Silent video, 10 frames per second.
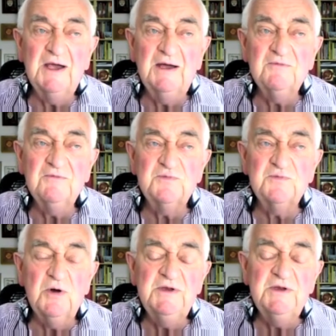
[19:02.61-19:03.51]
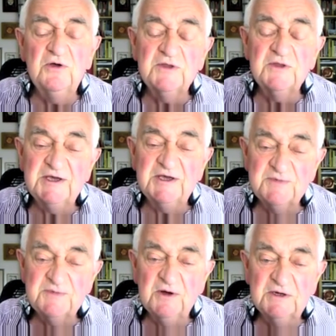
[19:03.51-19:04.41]
at was probably not the best
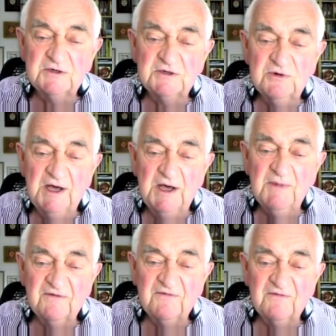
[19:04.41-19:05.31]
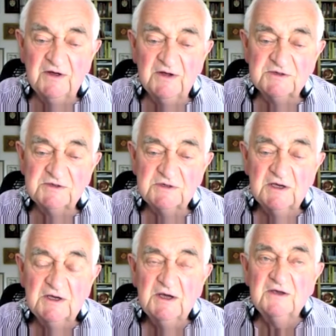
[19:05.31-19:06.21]
market to aim at first.
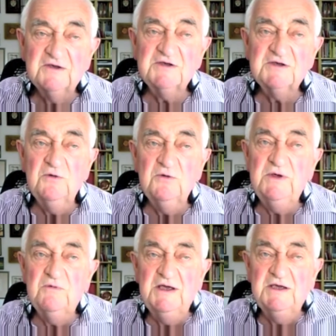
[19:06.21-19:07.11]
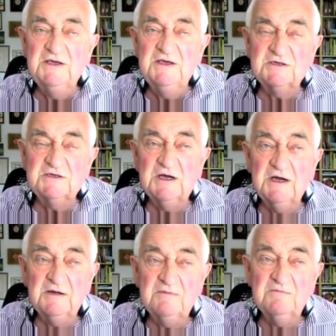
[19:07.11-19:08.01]
So we've raised
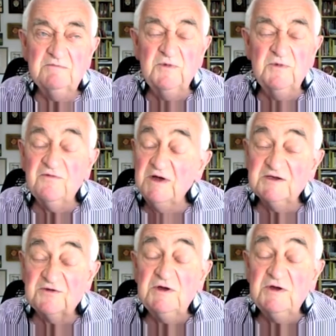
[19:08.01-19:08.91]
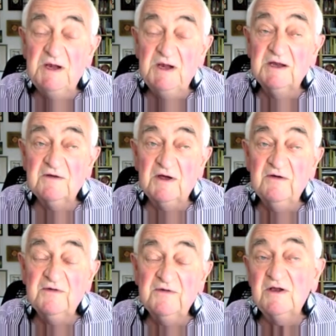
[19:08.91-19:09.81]
3 million
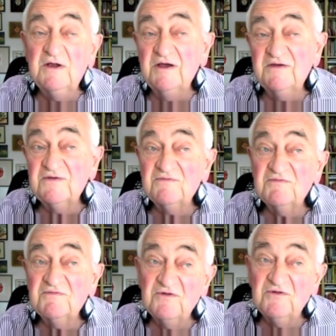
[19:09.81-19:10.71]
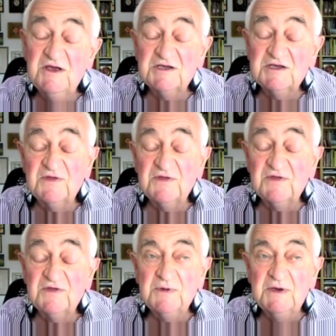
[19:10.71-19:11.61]
over the last 3 years for that
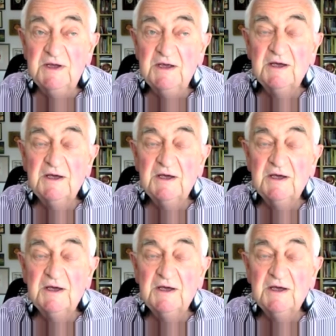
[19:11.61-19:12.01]
company.